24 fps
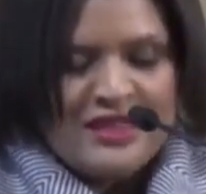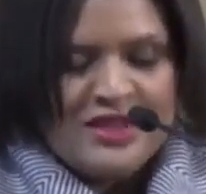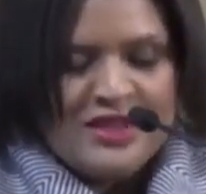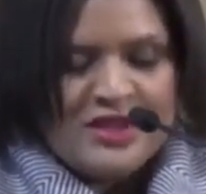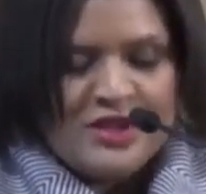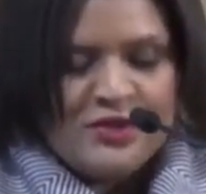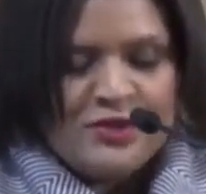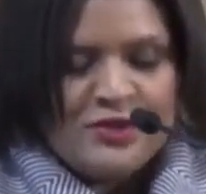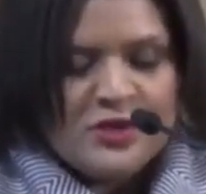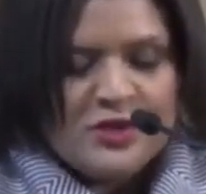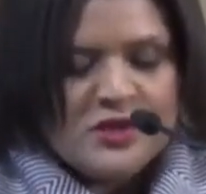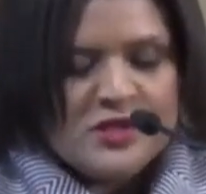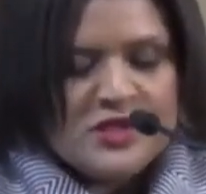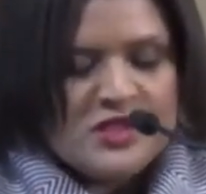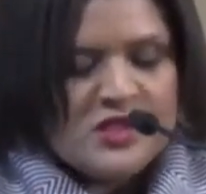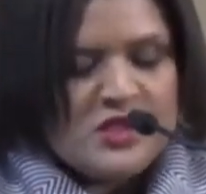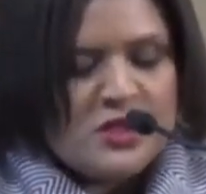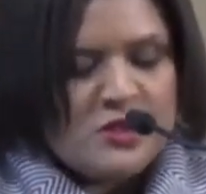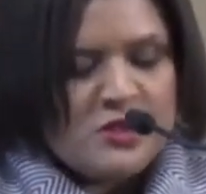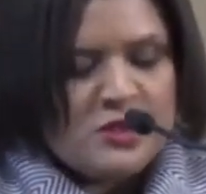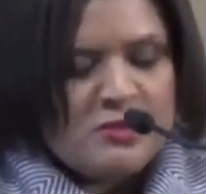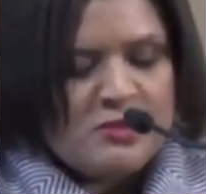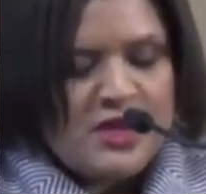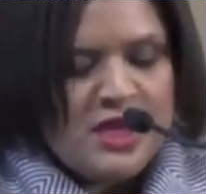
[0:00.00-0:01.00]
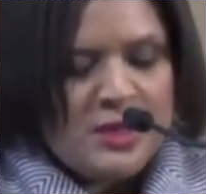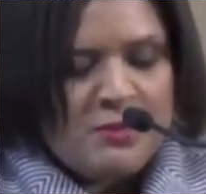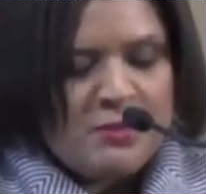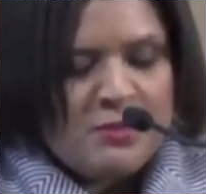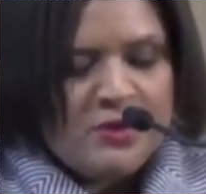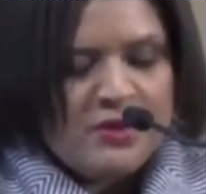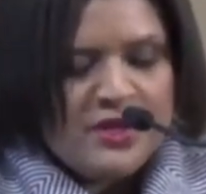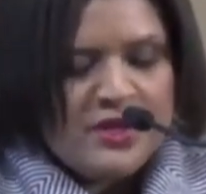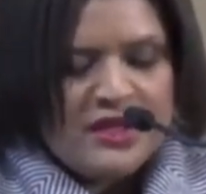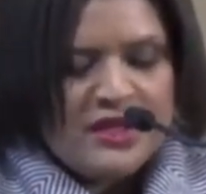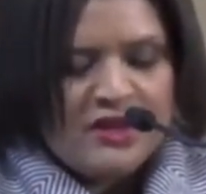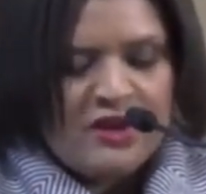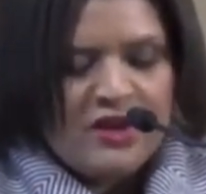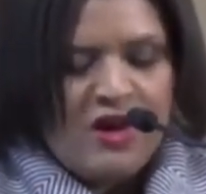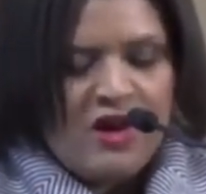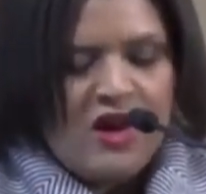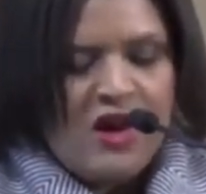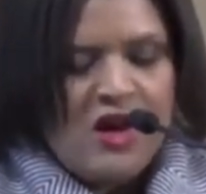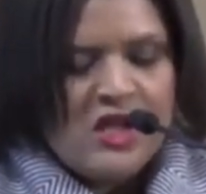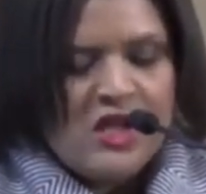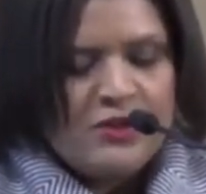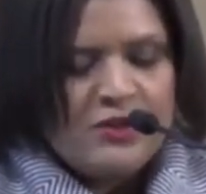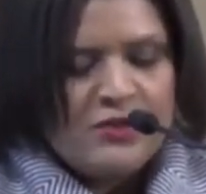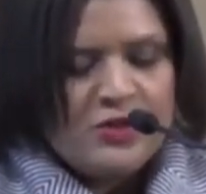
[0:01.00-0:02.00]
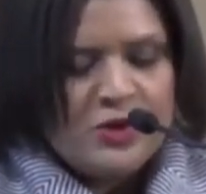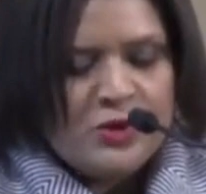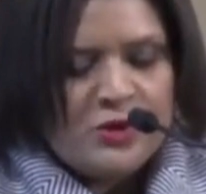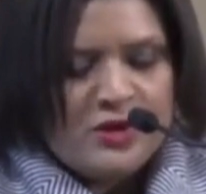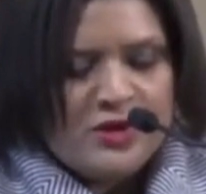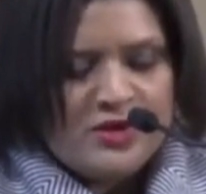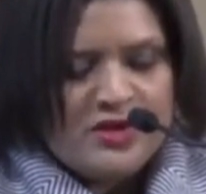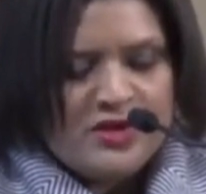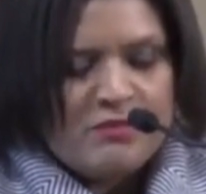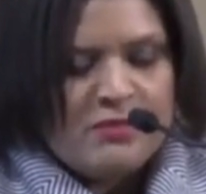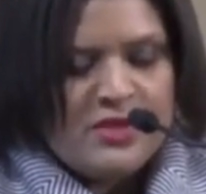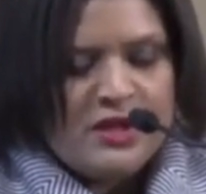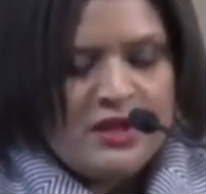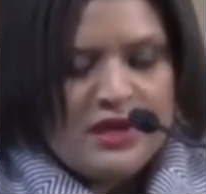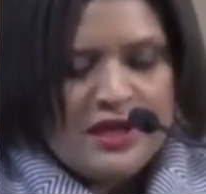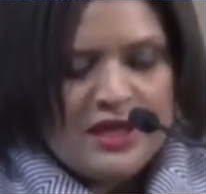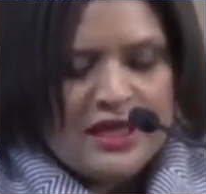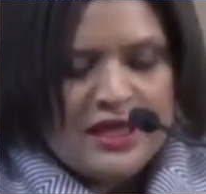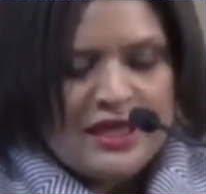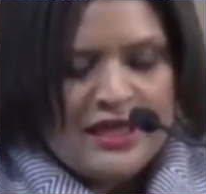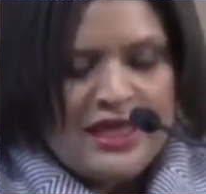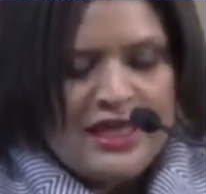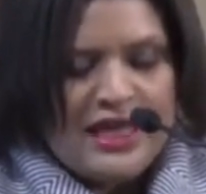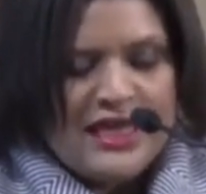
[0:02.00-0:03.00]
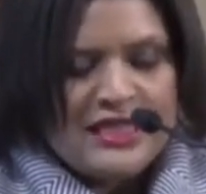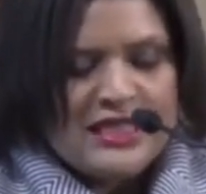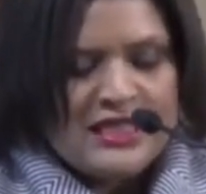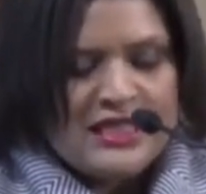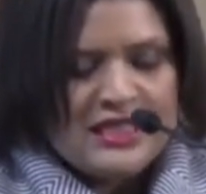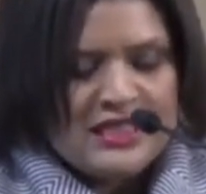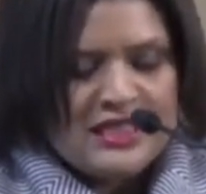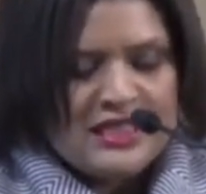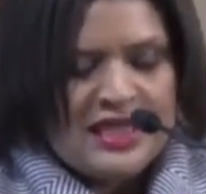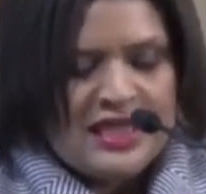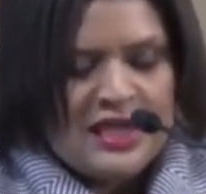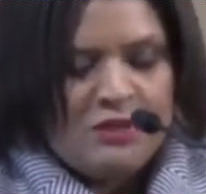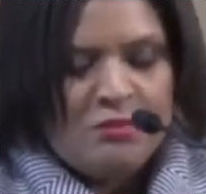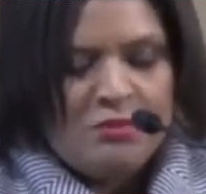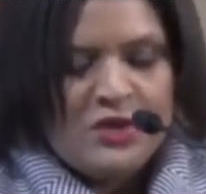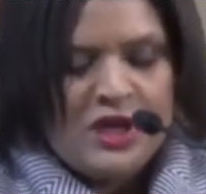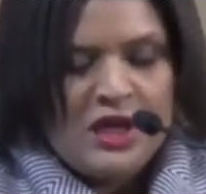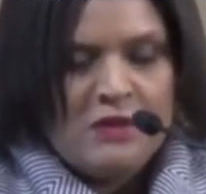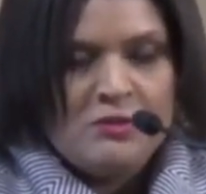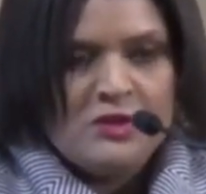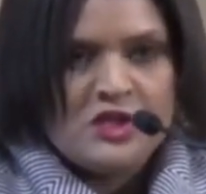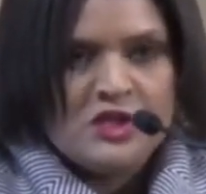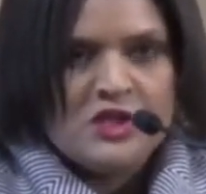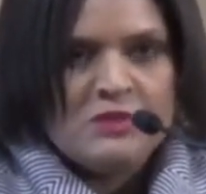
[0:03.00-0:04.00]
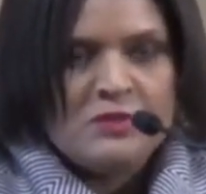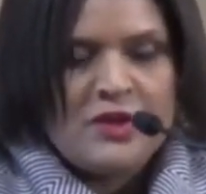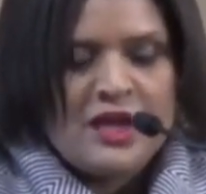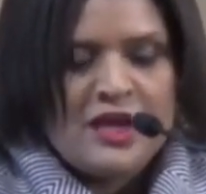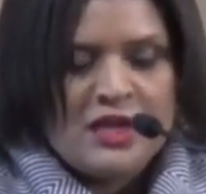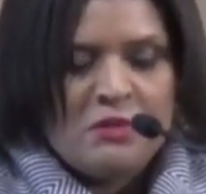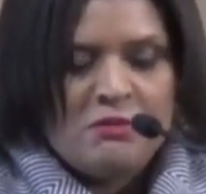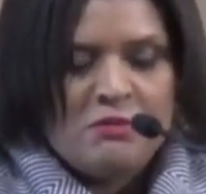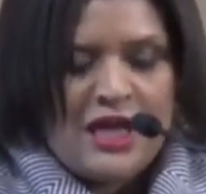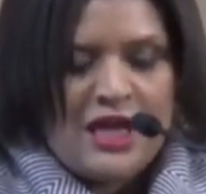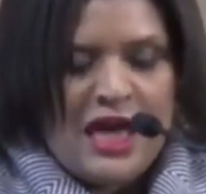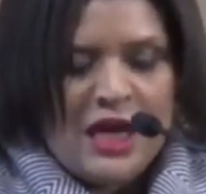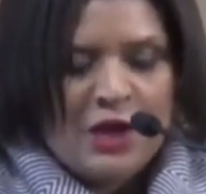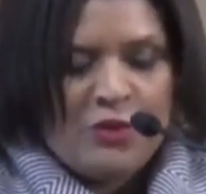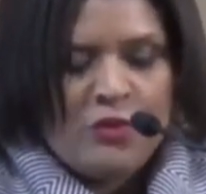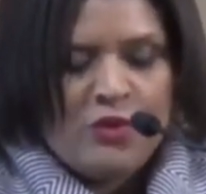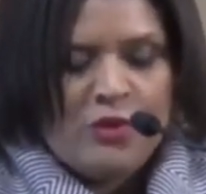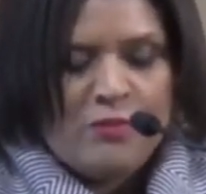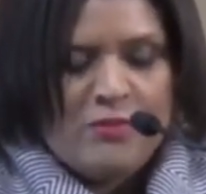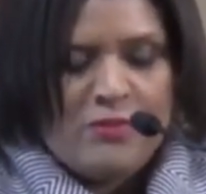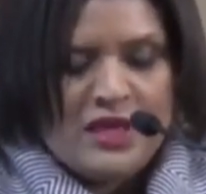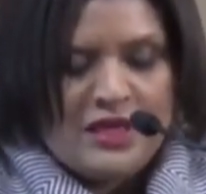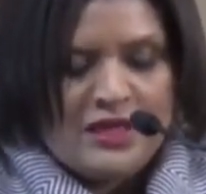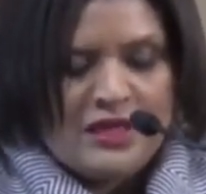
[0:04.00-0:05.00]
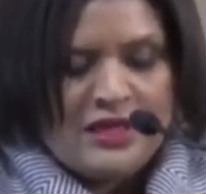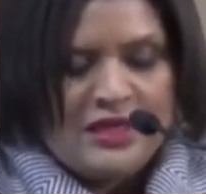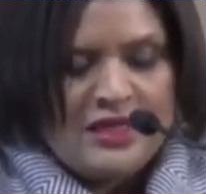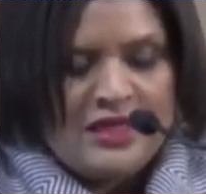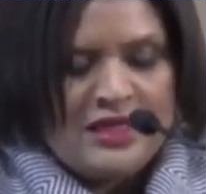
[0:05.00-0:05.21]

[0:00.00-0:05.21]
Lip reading: the first newspaper in all of North America edited and published by a Black woman,